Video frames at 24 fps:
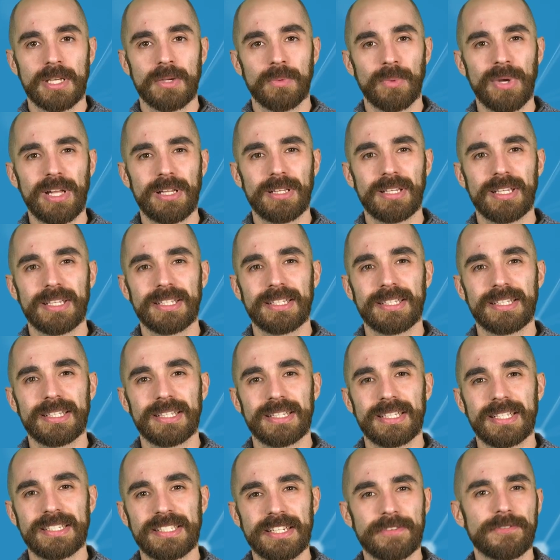Well,
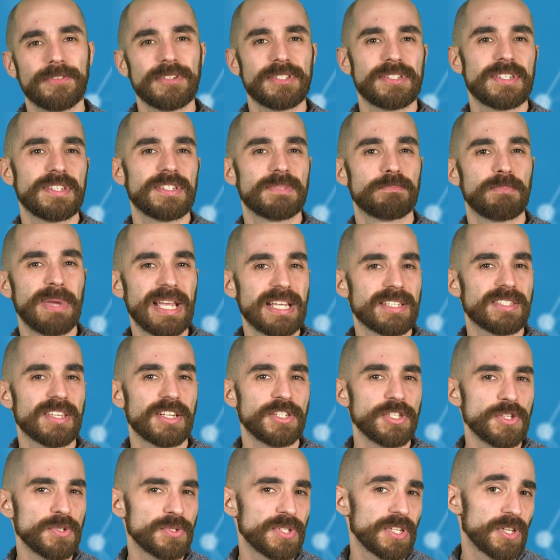the difference is based
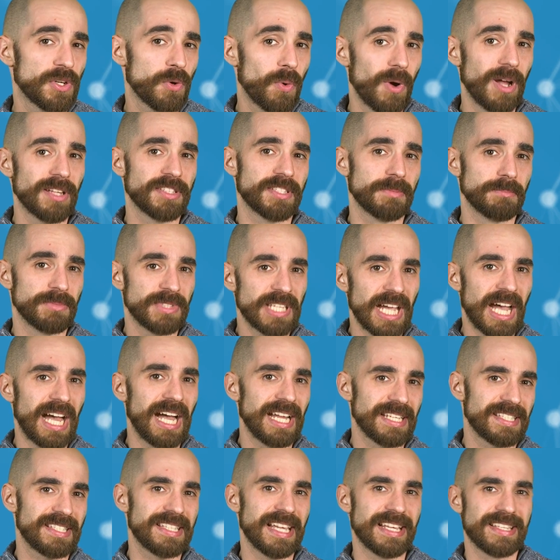on using quantum
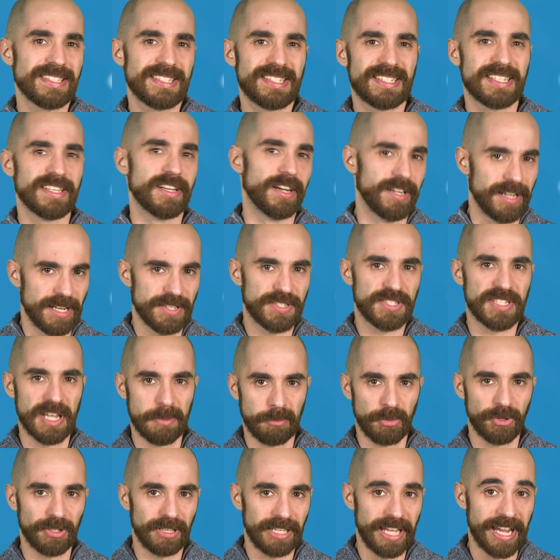dots that sit on a
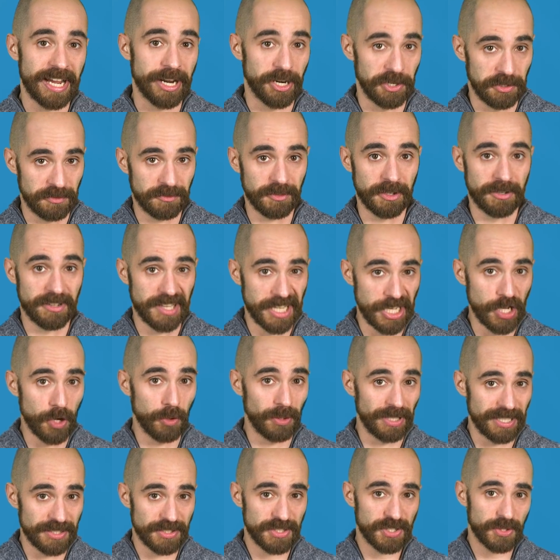separate layer in front of the
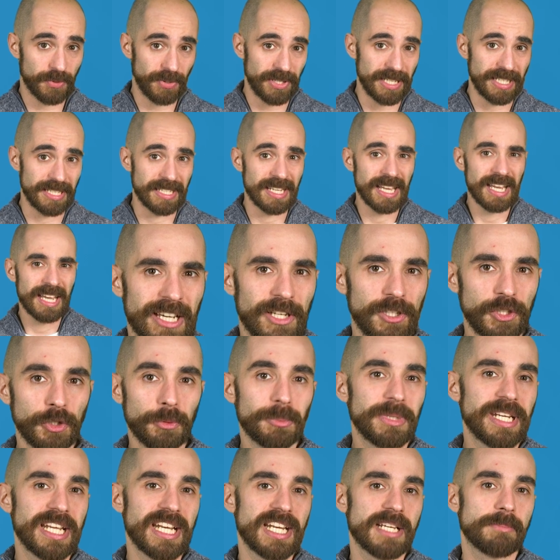OLED screen,
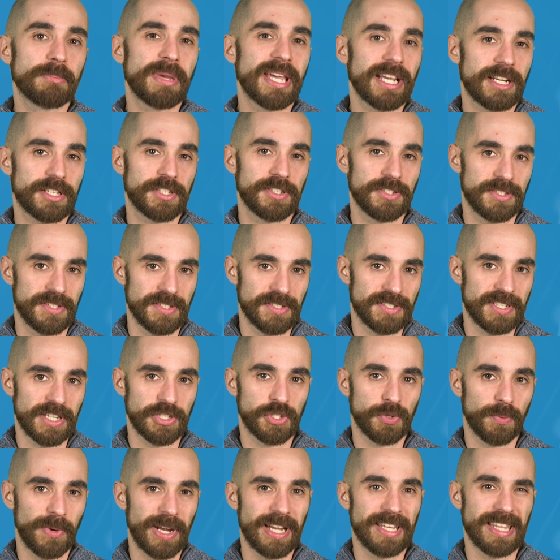illuminating pixels in
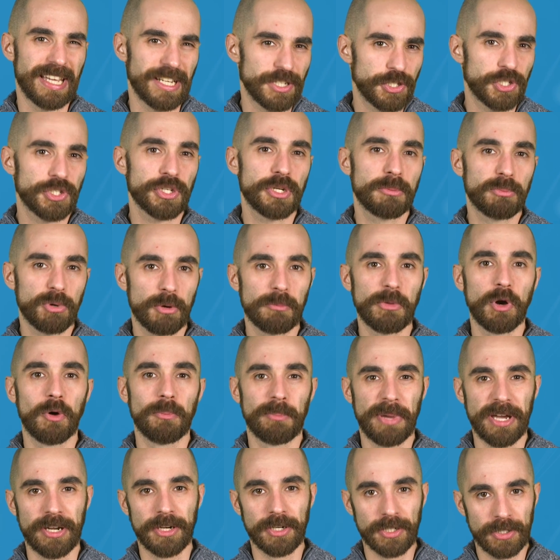such a way that should
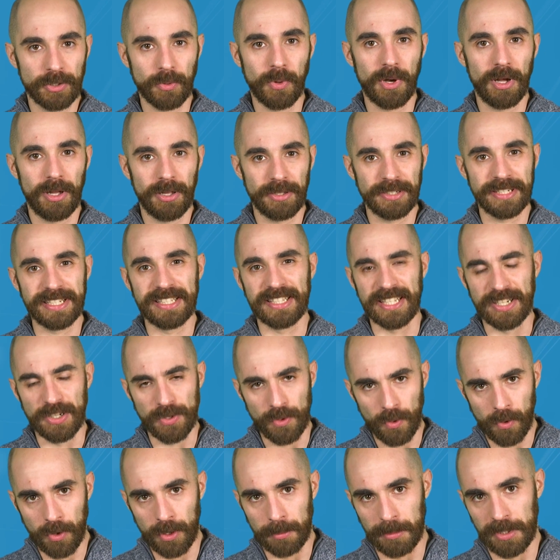promote better quality than
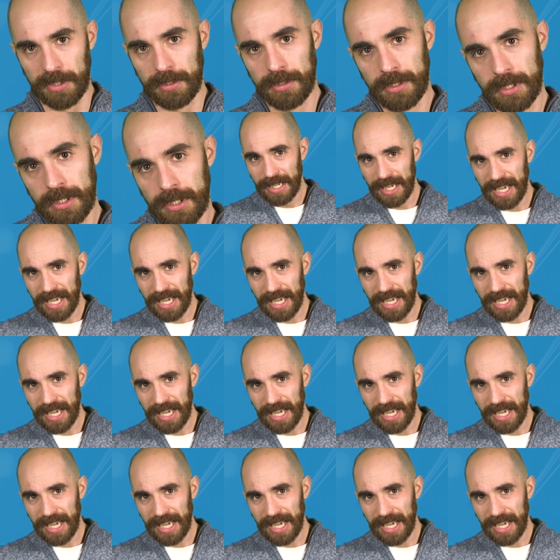normal.